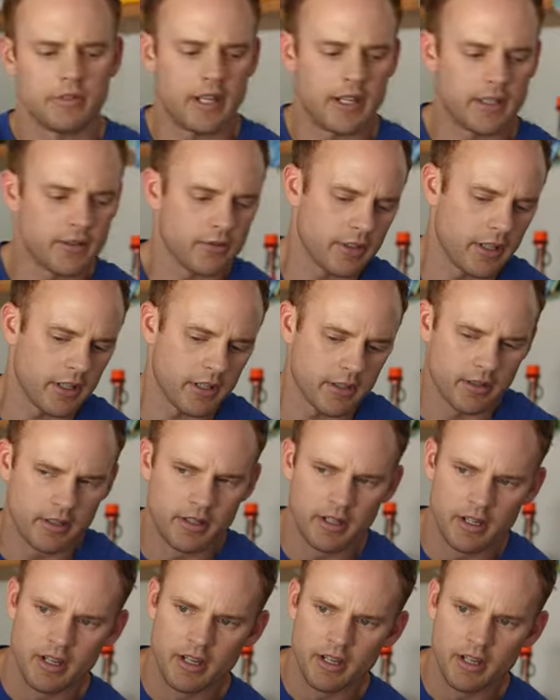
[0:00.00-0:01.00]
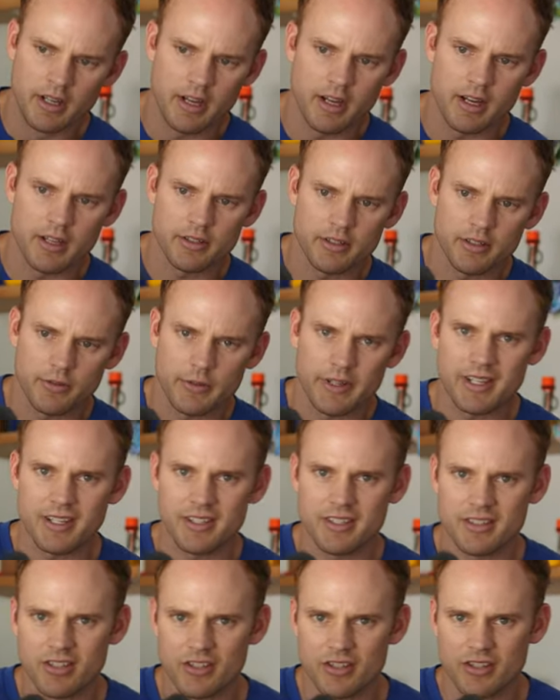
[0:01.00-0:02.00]
handle here. Uh, so it
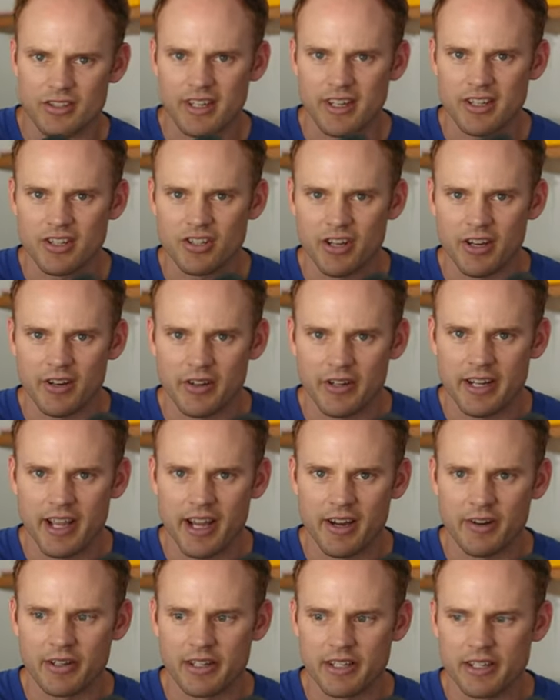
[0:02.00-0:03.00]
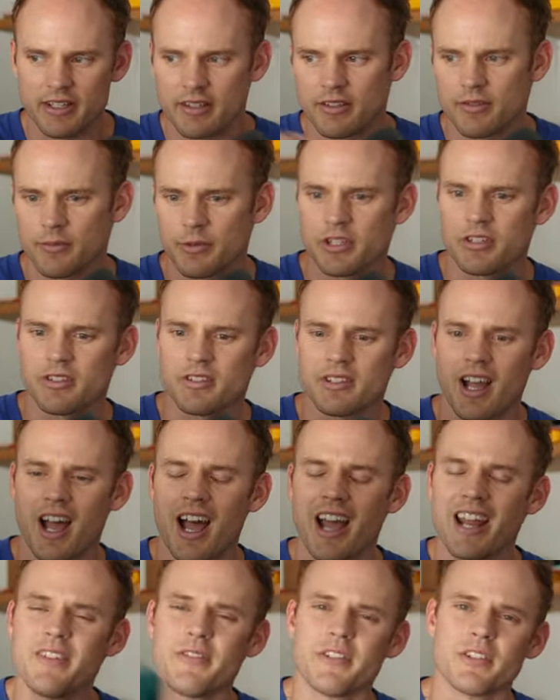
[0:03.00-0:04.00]
is just stationary how it is, which is
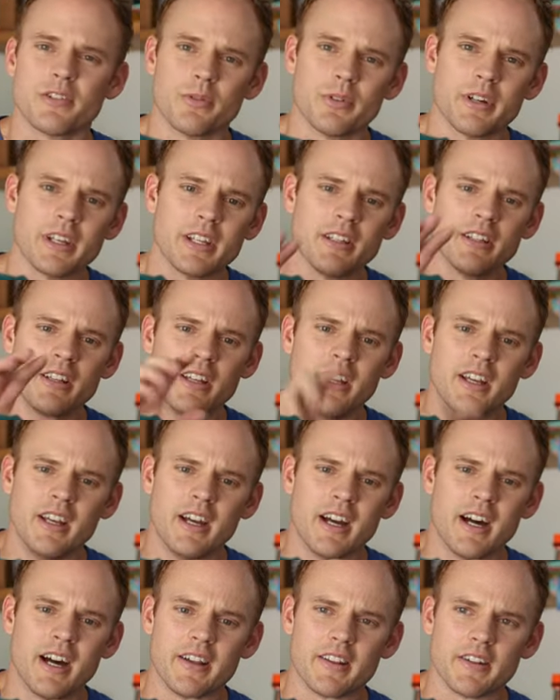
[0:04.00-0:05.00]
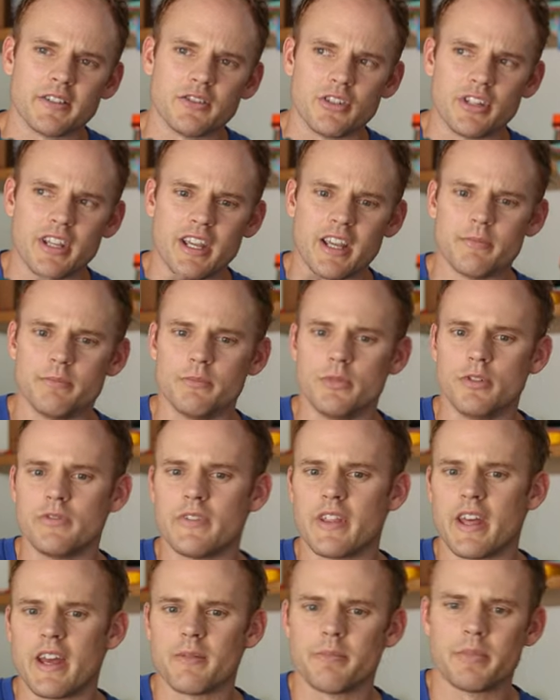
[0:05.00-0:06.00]
kind of annoying uh, that you can't move
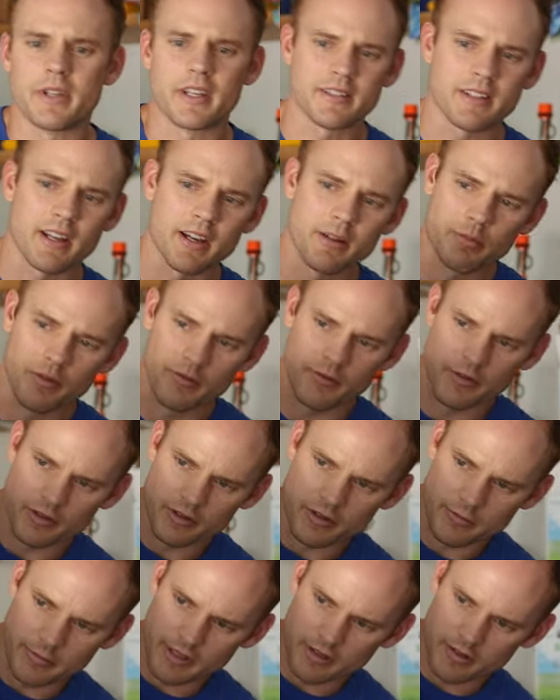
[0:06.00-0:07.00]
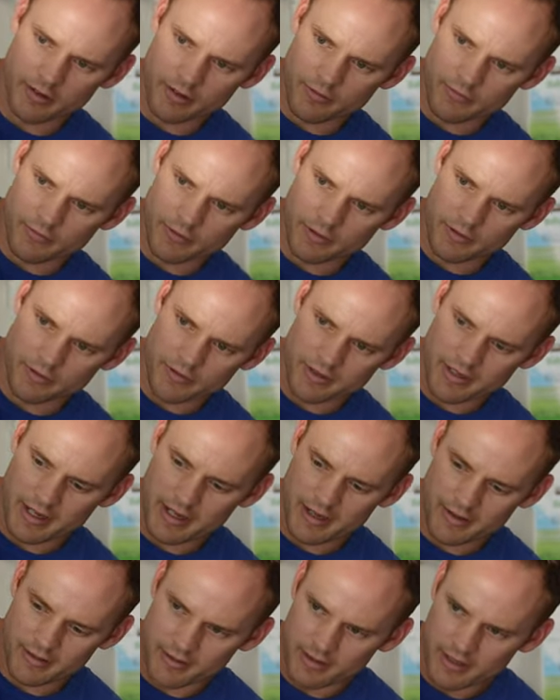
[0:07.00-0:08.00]
that because I prefer it to be a little further
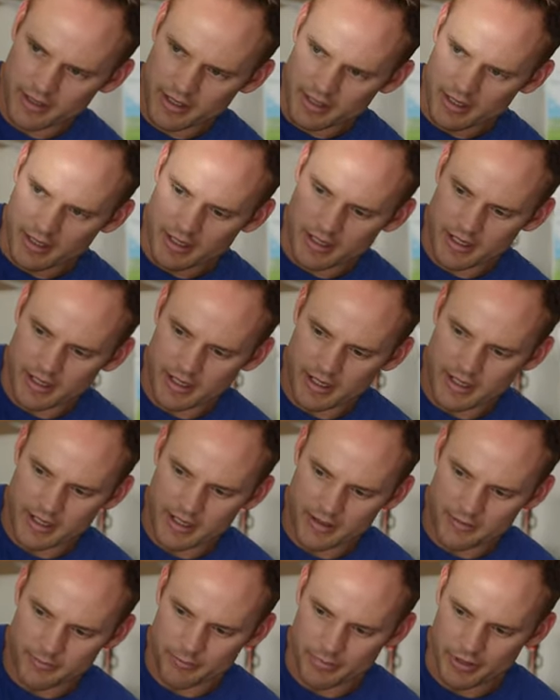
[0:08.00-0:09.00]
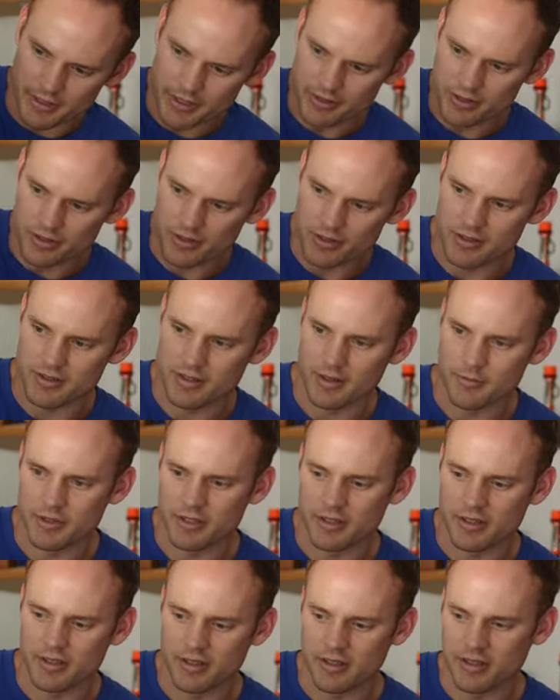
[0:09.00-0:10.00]
down, uh, but it's just
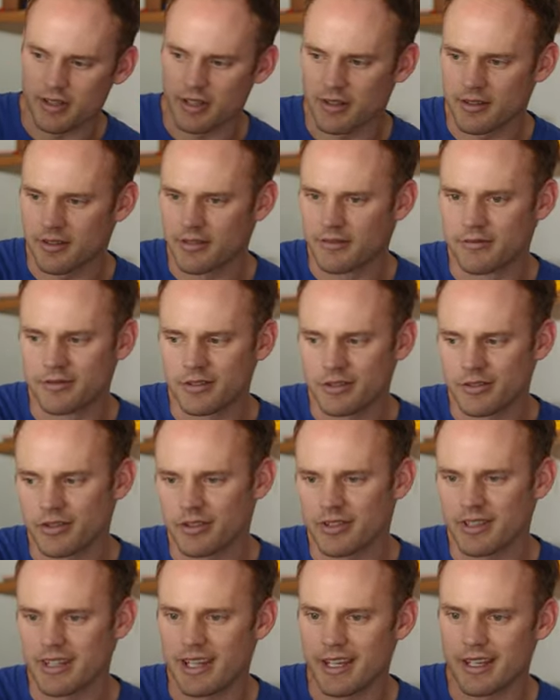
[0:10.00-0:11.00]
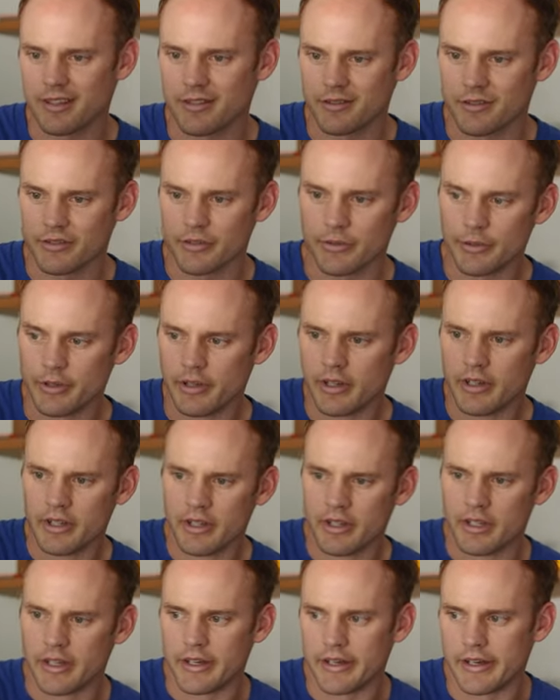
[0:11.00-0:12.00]
something that you just can't do.
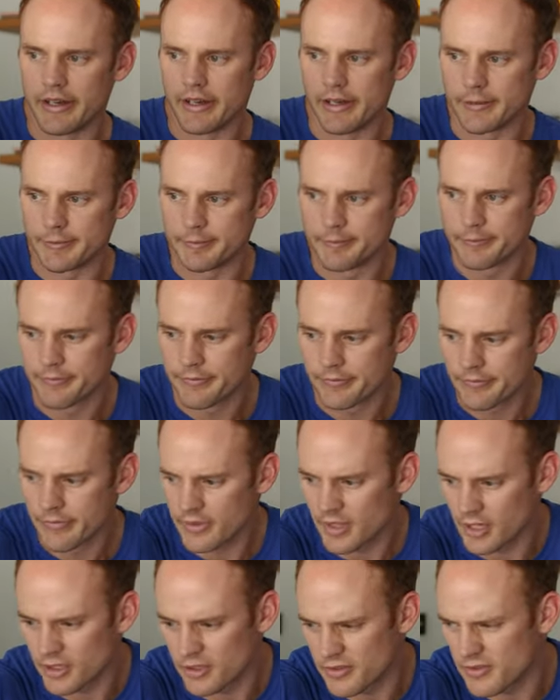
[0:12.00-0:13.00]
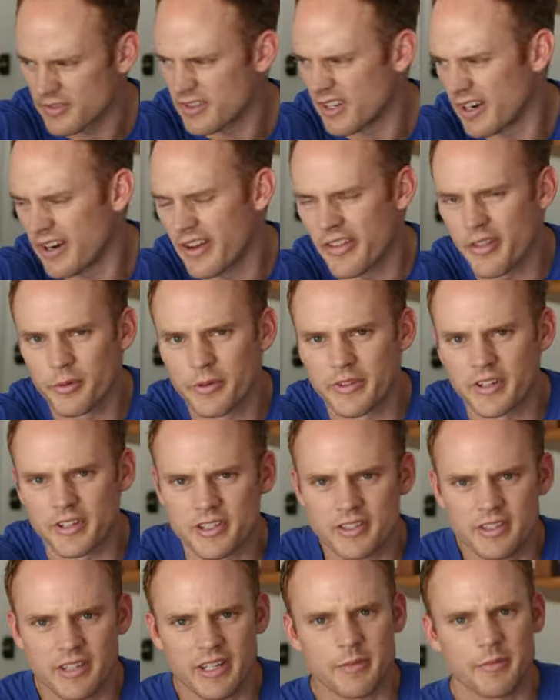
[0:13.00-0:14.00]
Um, their, their other one, their
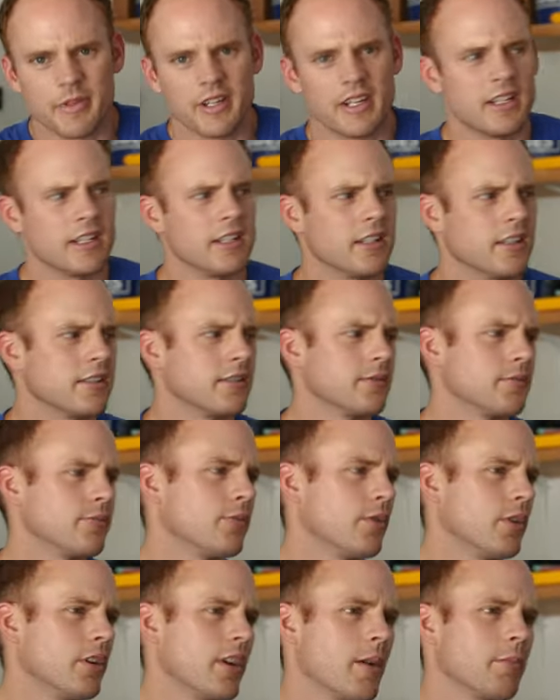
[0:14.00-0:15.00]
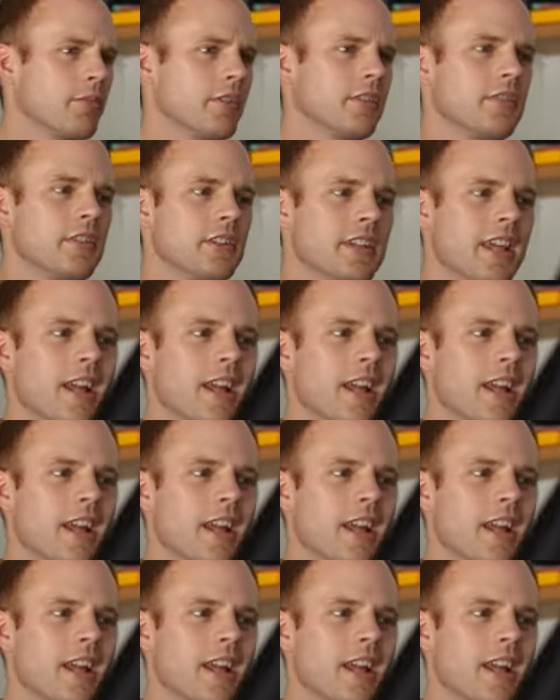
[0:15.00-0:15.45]
City Mini one, I believe you